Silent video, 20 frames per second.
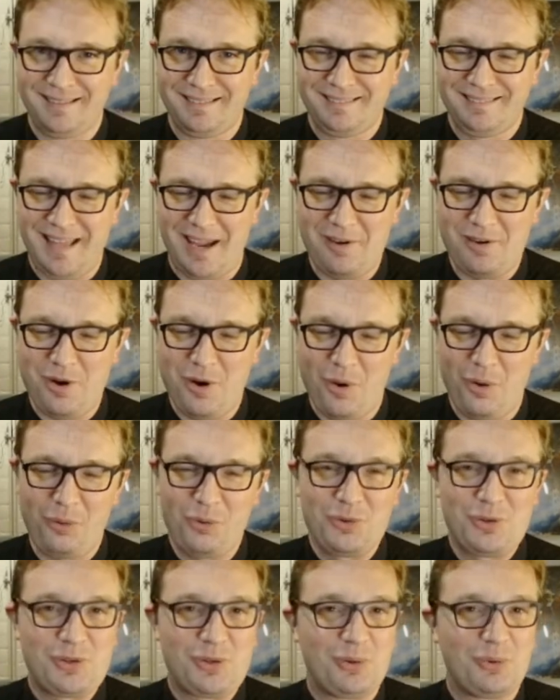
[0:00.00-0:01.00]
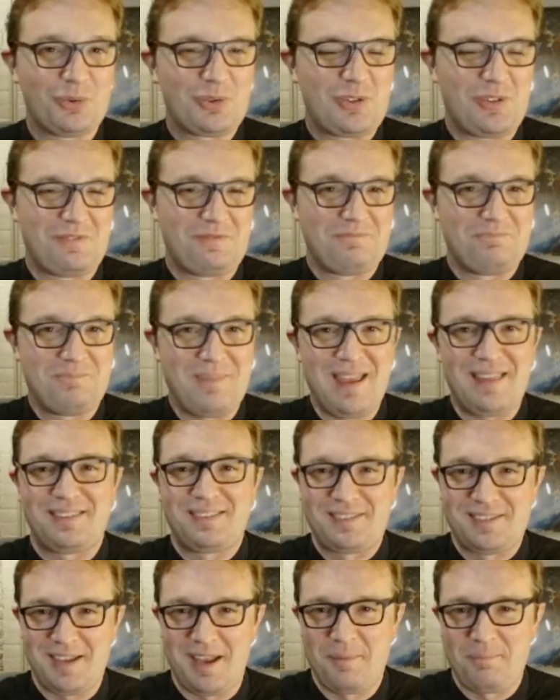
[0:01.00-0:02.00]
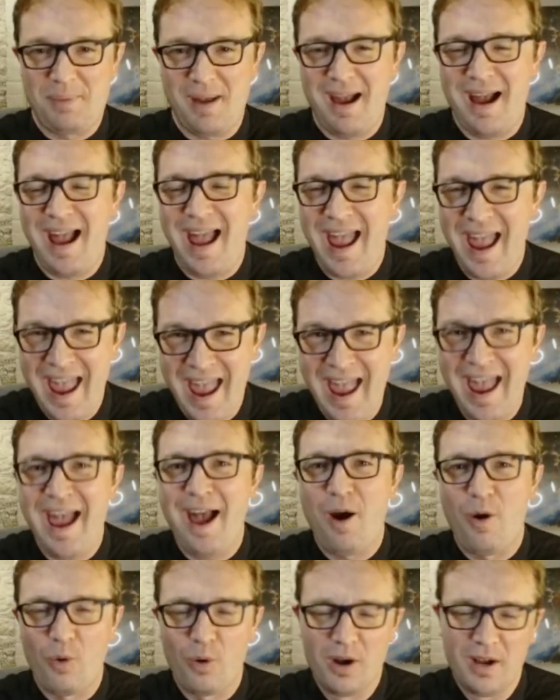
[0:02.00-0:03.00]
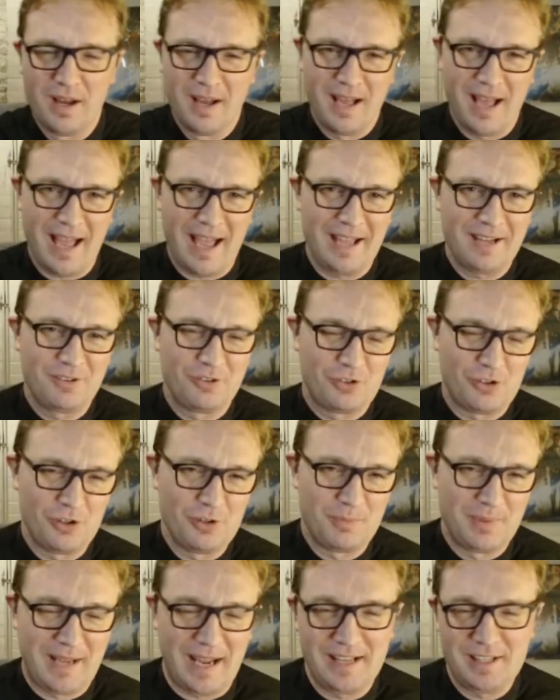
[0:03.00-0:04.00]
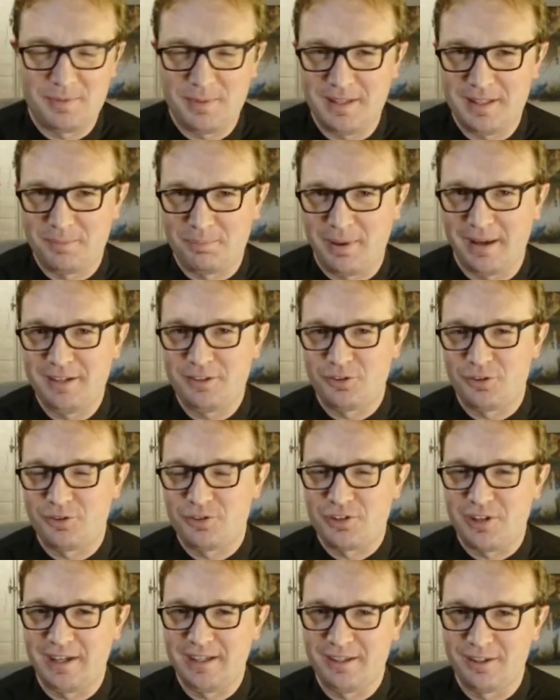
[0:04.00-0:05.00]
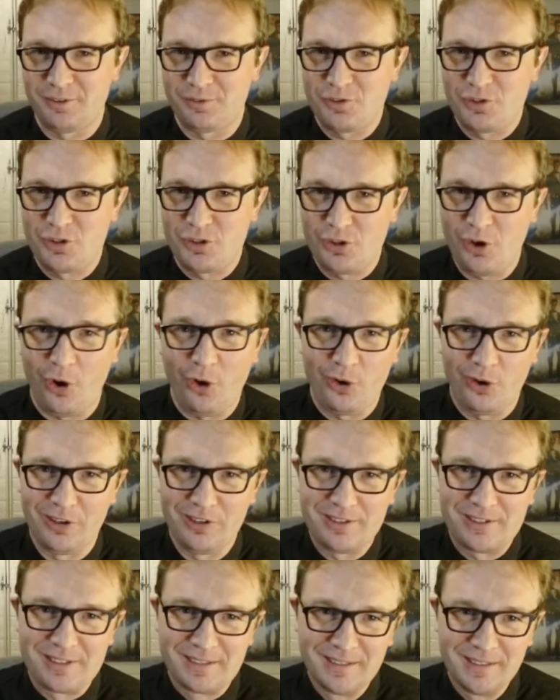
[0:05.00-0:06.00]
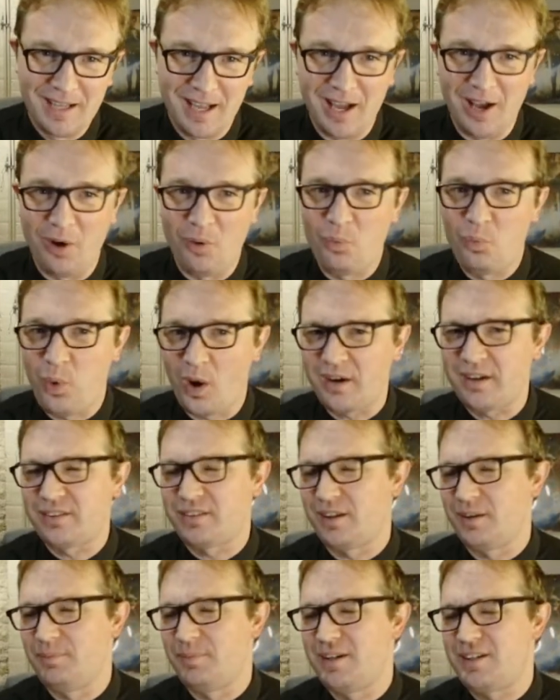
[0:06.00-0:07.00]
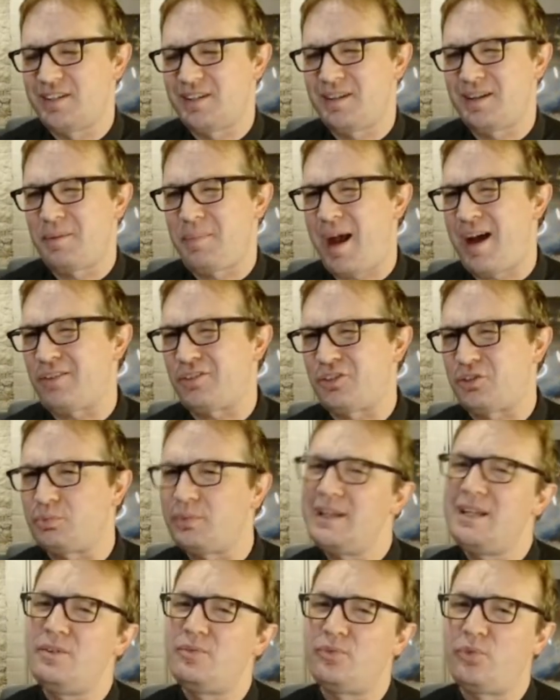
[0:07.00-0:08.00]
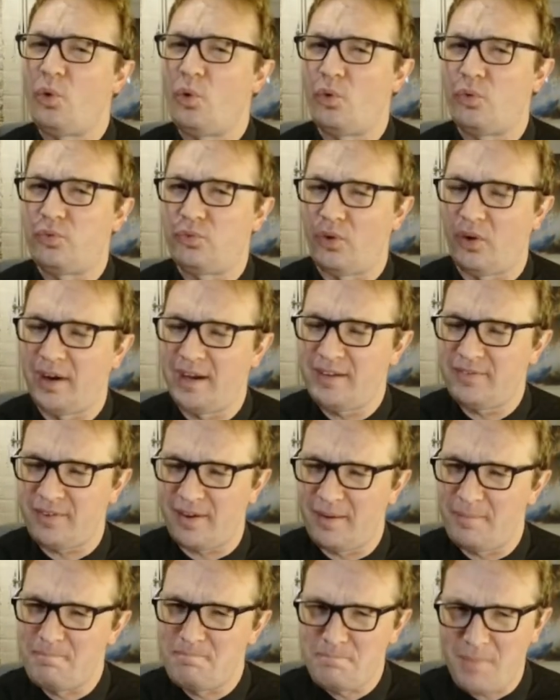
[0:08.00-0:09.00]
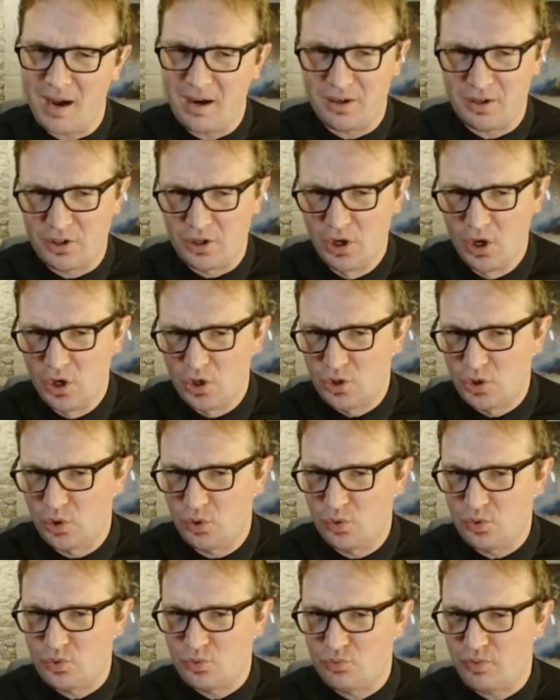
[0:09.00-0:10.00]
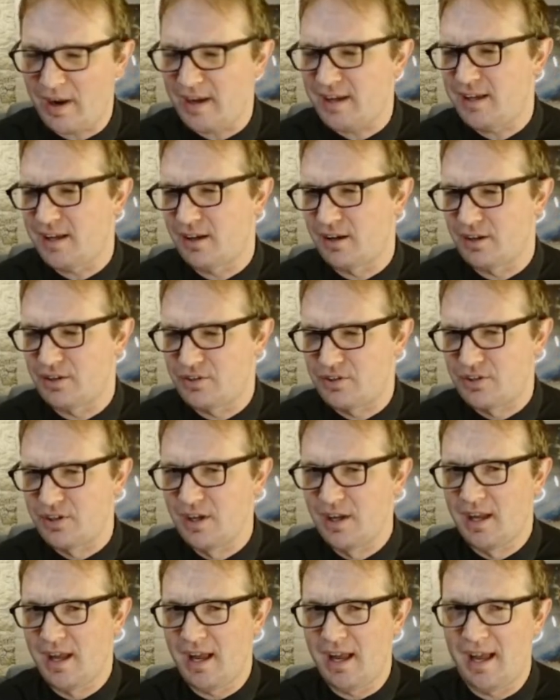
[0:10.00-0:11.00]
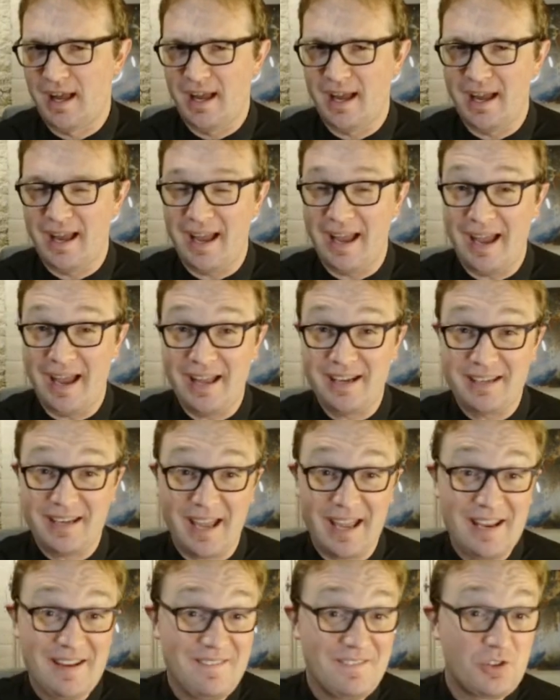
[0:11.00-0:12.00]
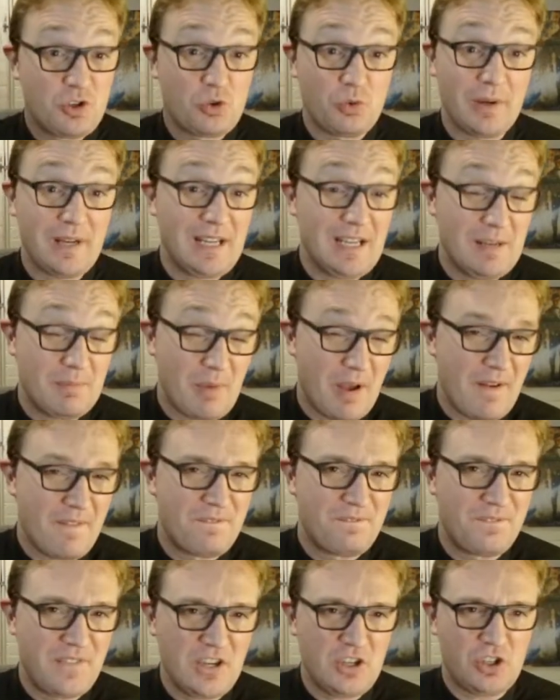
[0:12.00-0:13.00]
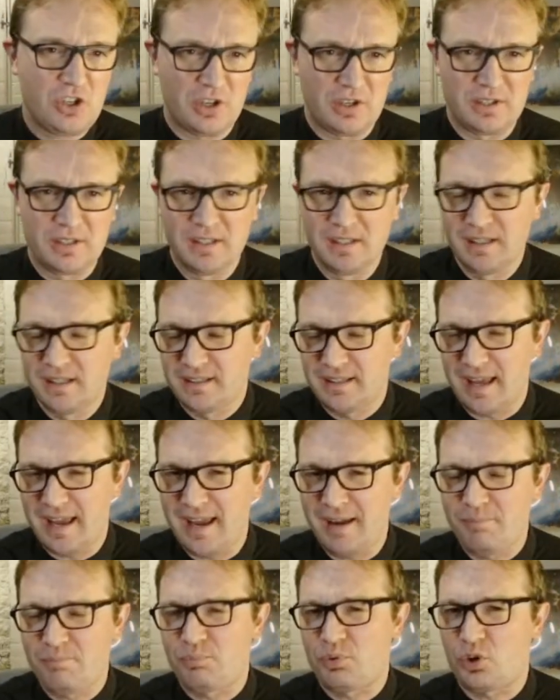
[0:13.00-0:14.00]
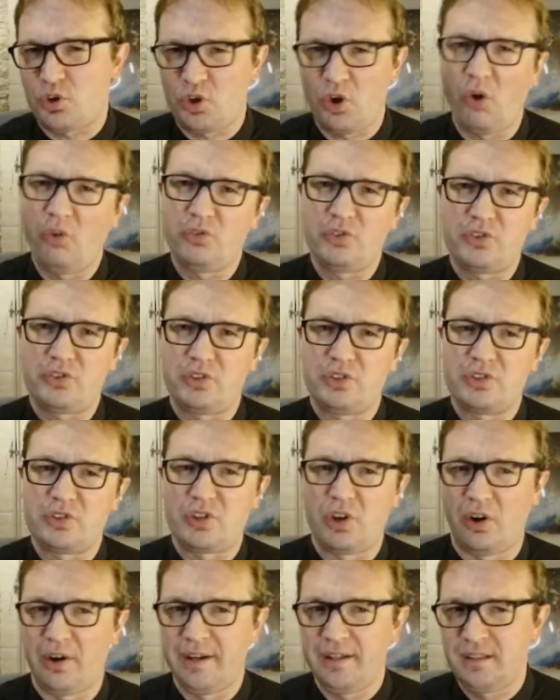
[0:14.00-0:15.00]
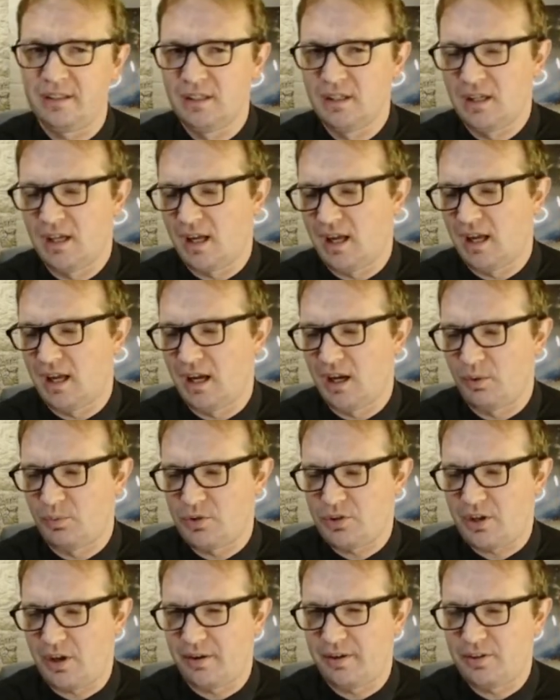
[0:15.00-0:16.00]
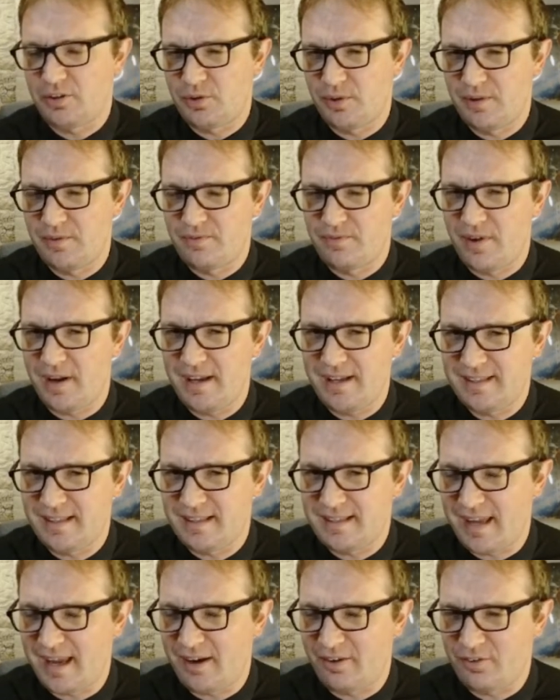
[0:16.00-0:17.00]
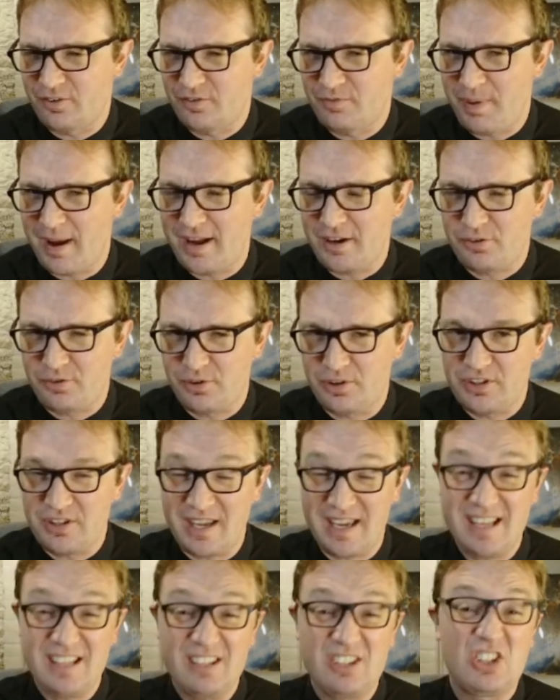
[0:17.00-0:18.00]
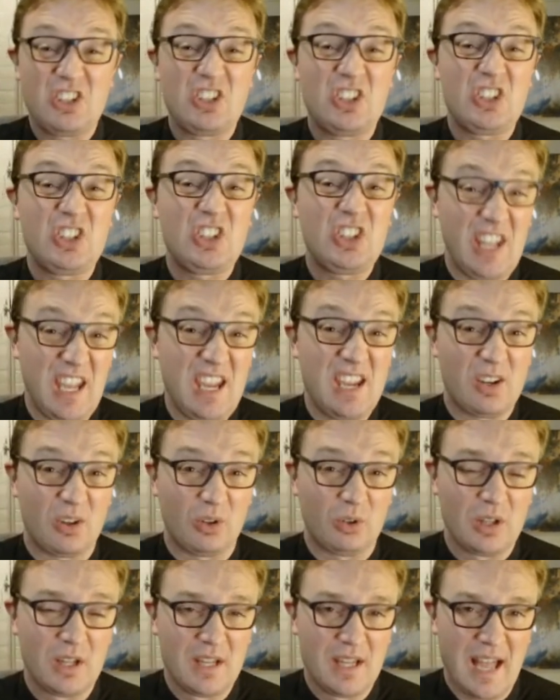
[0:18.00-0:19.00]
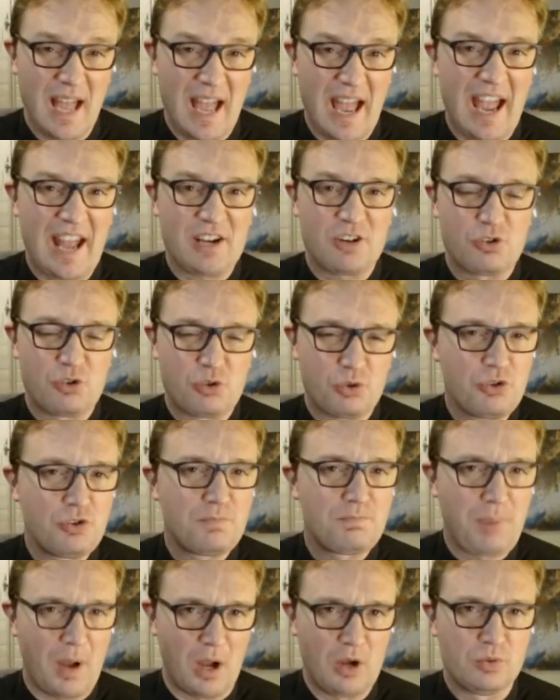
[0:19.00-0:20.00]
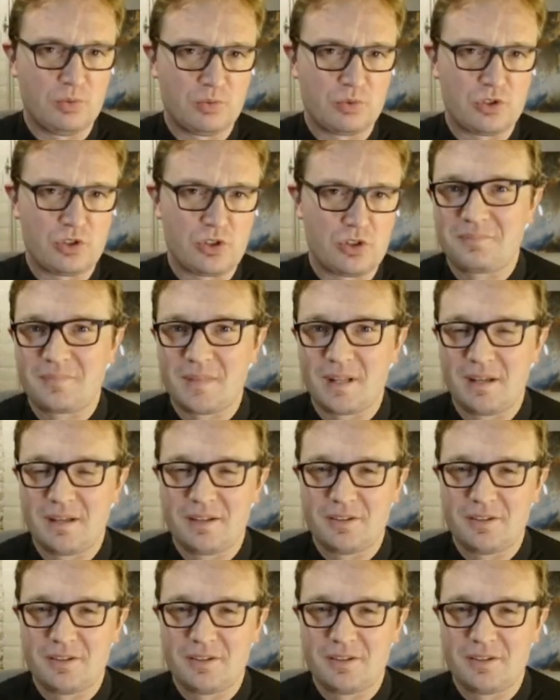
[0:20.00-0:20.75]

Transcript: There are all sorts of myths about how Andrew became to be the patron saint of Scotland. One of them is in about 345, a monk called Regulus had a dream, a vision that Emperor Constantine was going to invade the town of Patras and steal Andrew's bones.